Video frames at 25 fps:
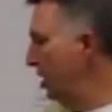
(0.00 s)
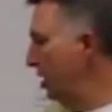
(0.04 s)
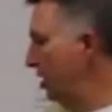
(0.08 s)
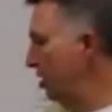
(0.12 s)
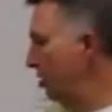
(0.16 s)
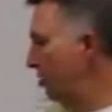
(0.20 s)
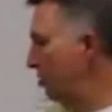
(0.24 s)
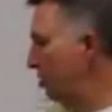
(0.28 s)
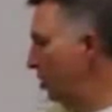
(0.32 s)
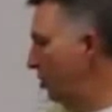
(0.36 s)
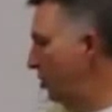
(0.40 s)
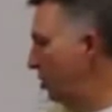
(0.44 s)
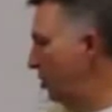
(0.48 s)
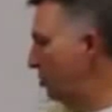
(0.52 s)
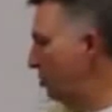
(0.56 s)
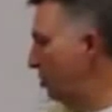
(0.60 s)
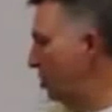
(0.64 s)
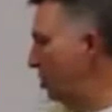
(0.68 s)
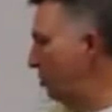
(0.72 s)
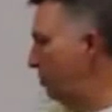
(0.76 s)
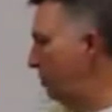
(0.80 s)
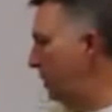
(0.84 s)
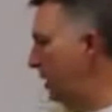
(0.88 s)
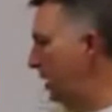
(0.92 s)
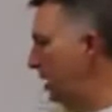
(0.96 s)
So this
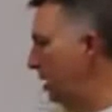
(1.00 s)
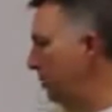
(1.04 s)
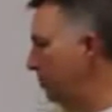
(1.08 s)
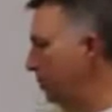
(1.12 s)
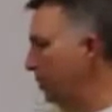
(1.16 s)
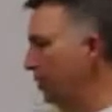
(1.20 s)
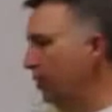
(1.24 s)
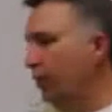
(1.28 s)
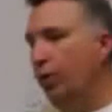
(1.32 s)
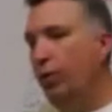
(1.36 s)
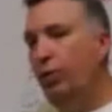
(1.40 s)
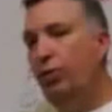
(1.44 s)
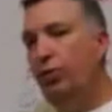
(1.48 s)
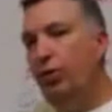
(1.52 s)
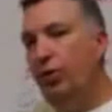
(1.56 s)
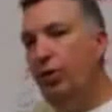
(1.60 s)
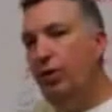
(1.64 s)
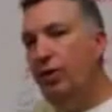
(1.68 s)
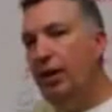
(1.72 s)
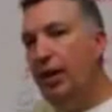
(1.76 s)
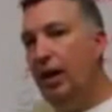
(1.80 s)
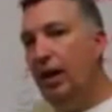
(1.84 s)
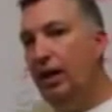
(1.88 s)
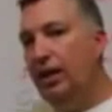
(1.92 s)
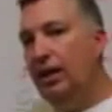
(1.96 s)
could be a producer.
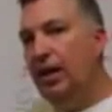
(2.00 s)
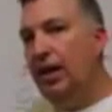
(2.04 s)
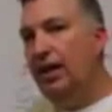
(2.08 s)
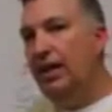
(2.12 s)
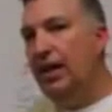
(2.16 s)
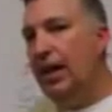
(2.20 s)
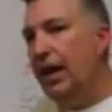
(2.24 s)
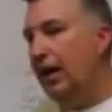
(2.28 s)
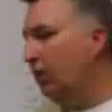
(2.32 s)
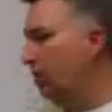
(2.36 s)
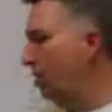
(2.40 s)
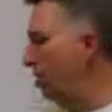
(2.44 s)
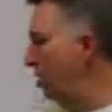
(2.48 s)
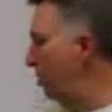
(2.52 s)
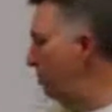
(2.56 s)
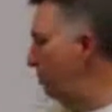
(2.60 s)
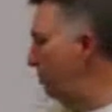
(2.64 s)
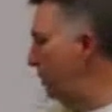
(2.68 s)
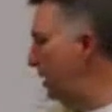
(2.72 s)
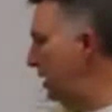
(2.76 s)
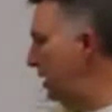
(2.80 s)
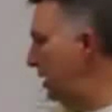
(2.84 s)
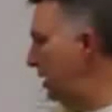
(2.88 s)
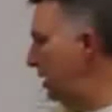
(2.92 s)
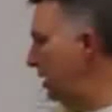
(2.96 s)
And again, that could
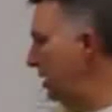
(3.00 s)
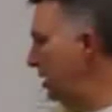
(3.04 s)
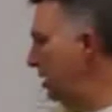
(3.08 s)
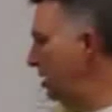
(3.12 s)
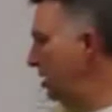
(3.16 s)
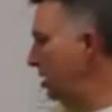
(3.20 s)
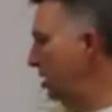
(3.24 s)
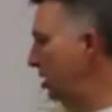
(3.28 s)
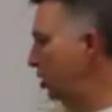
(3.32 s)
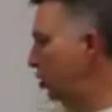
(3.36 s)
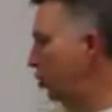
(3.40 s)
be a